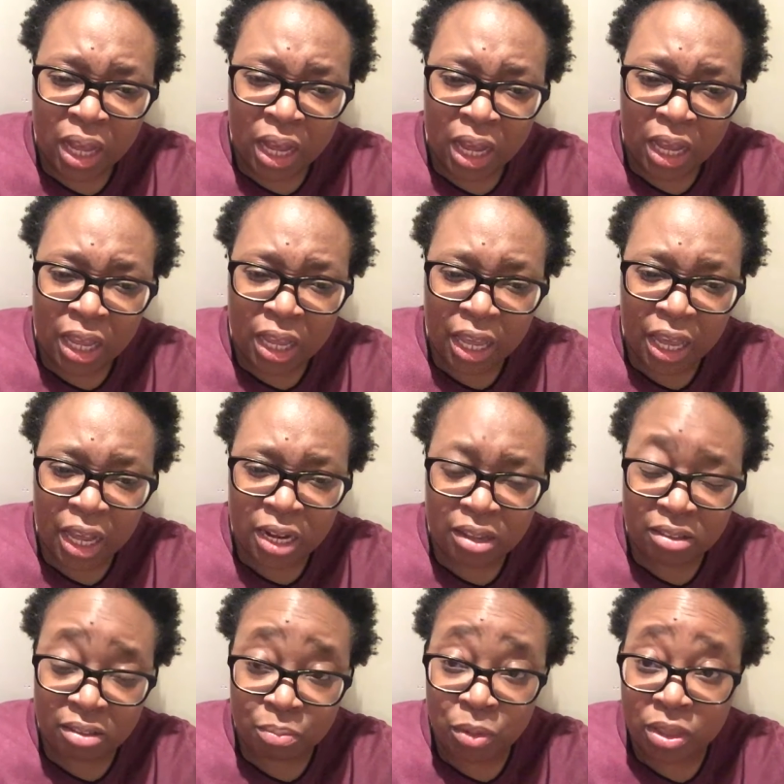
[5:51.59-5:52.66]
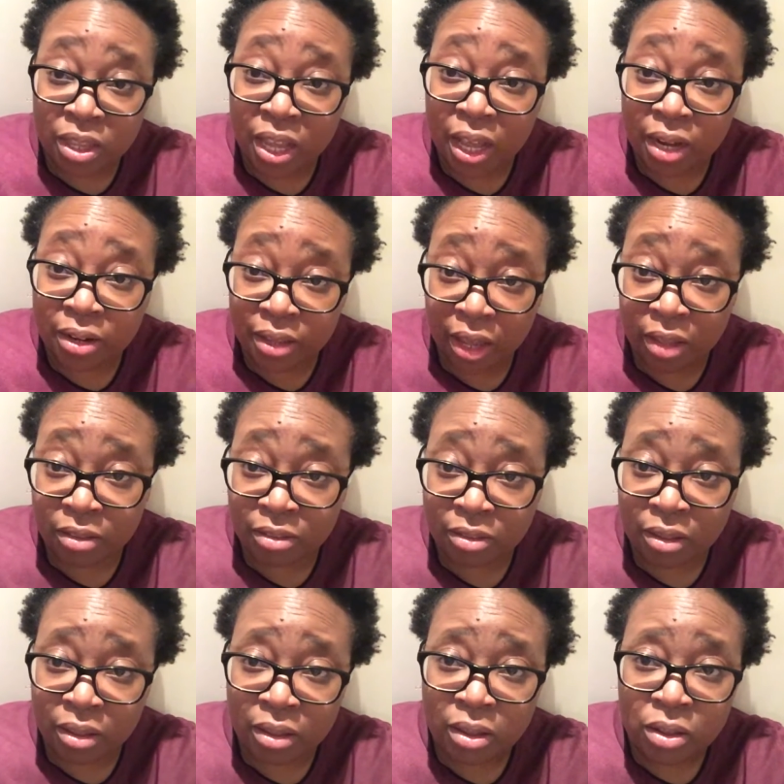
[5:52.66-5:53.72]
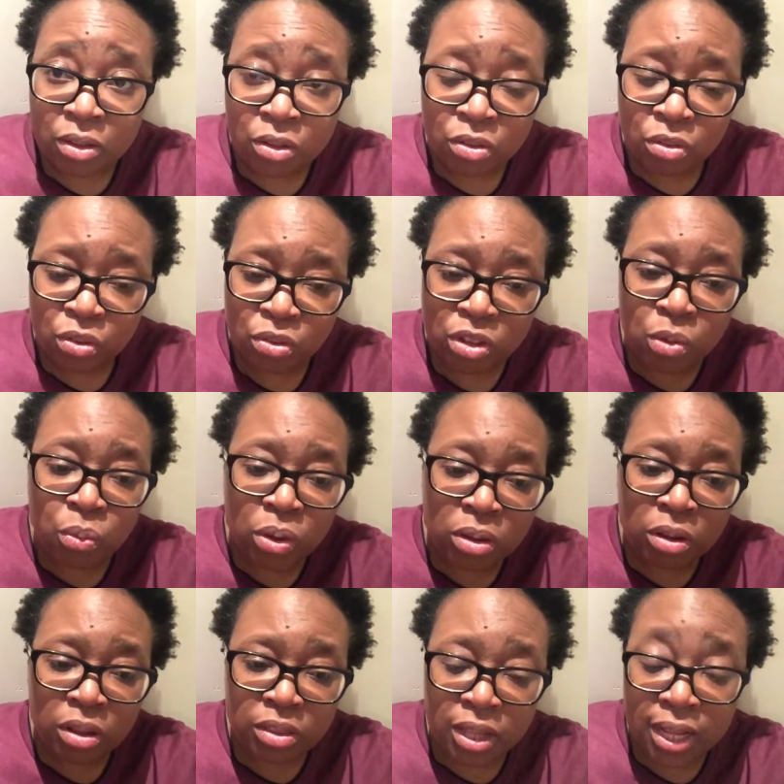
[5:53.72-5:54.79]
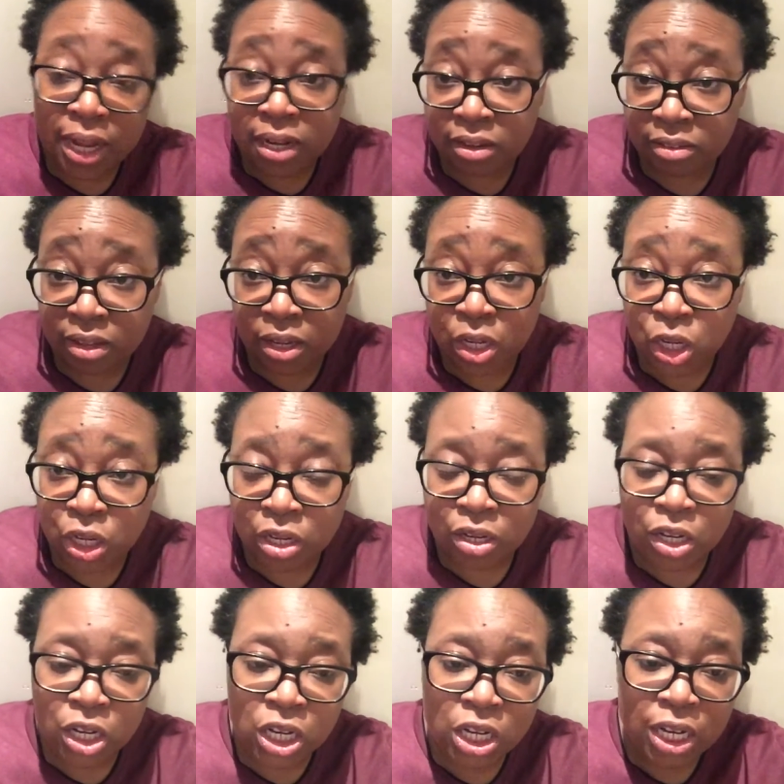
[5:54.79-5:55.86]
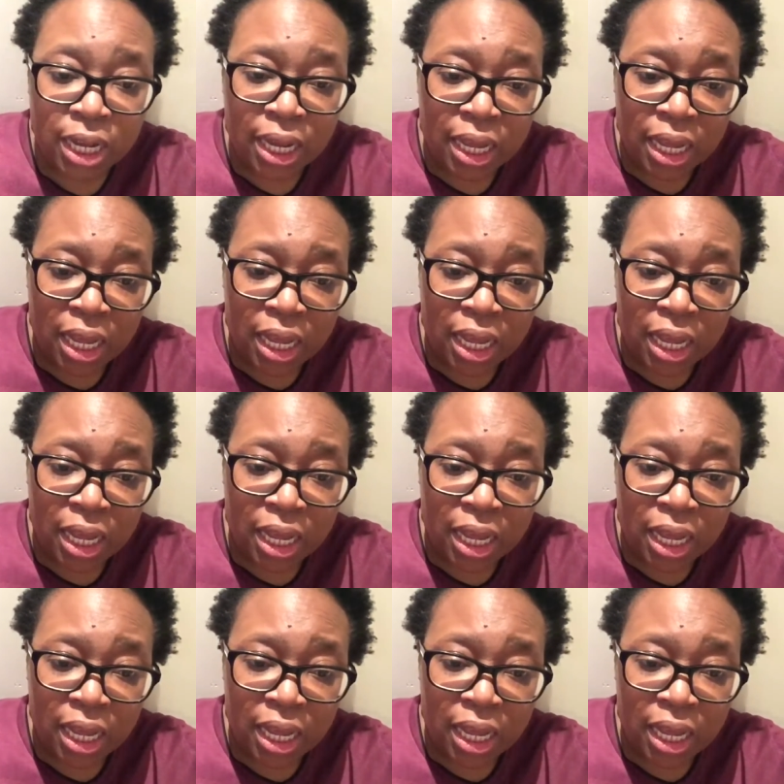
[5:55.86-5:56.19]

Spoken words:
I heard his mother had cancer. So somewhere along the line, he started changing.